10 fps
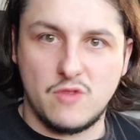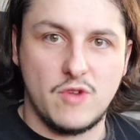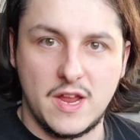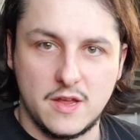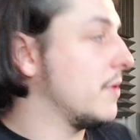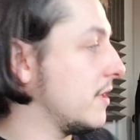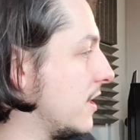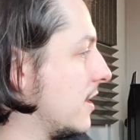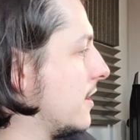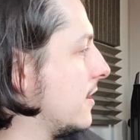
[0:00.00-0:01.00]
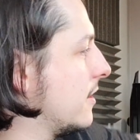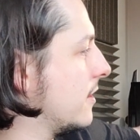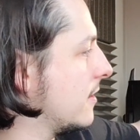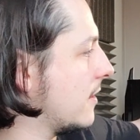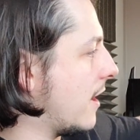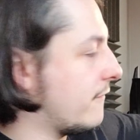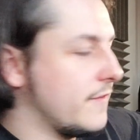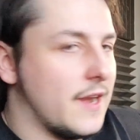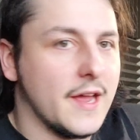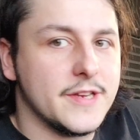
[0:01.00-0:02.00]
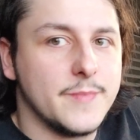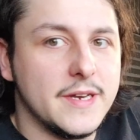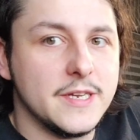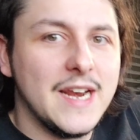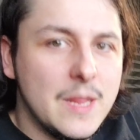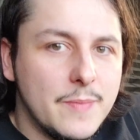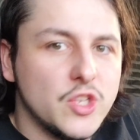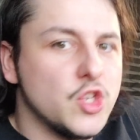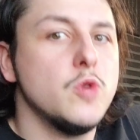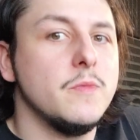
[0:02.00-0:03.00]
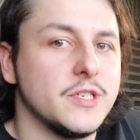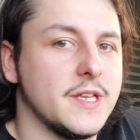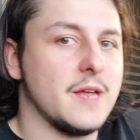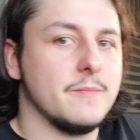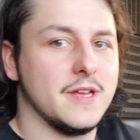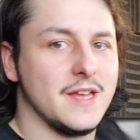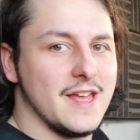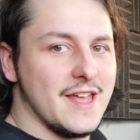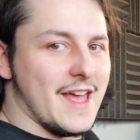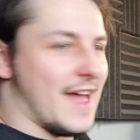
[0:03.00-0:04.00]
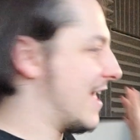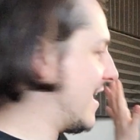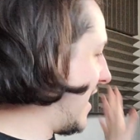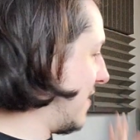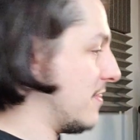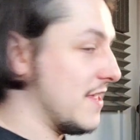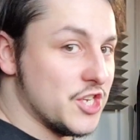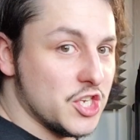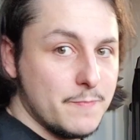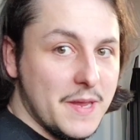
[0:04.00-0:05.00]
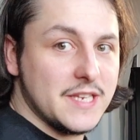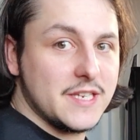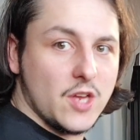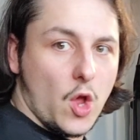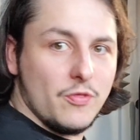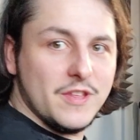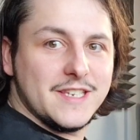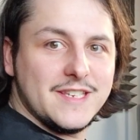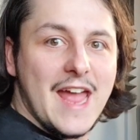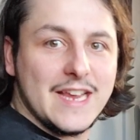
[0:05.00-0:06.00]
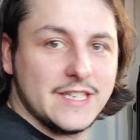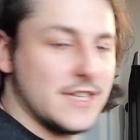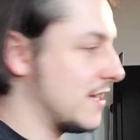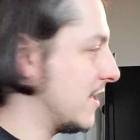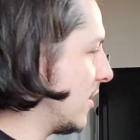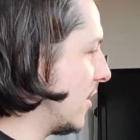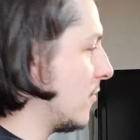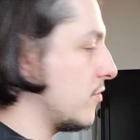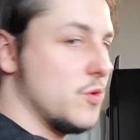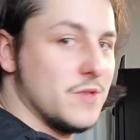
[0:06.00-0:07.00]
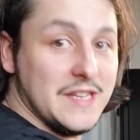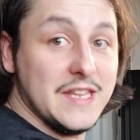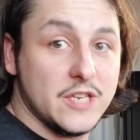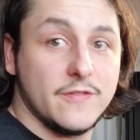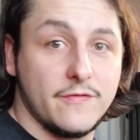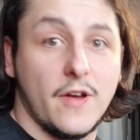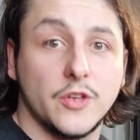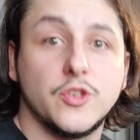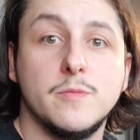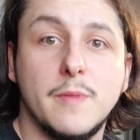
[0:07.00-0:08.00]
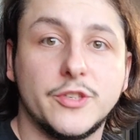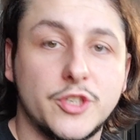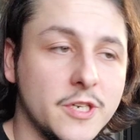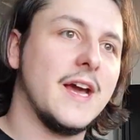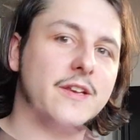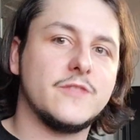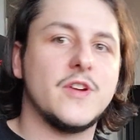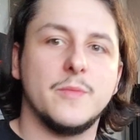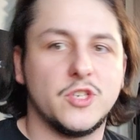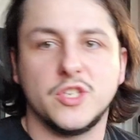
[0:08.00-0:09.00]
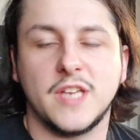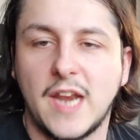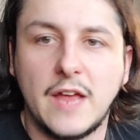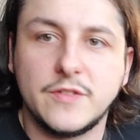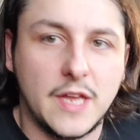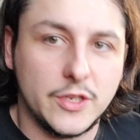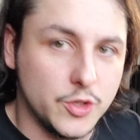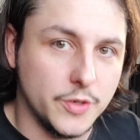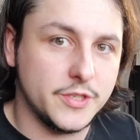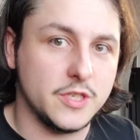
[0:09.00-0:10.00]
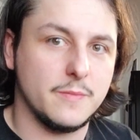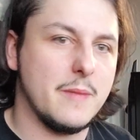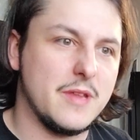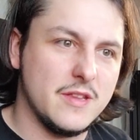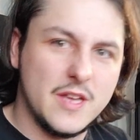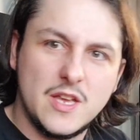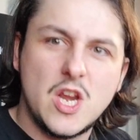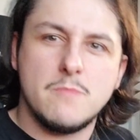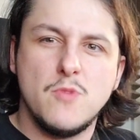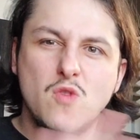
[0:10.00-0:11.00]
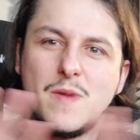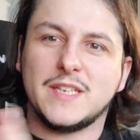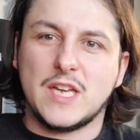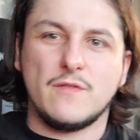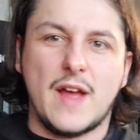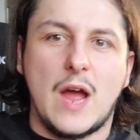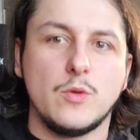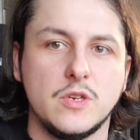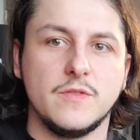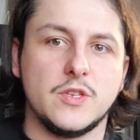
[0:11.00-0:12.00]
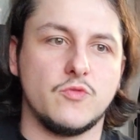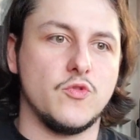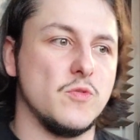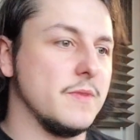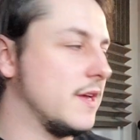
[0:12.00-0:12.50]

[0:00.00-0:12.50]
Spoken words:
rig, but I feel like I spent a little bit too much time in this space on this desk, using this far too much, and it's very much just a lifestyle choice to maybe, move myself out of this room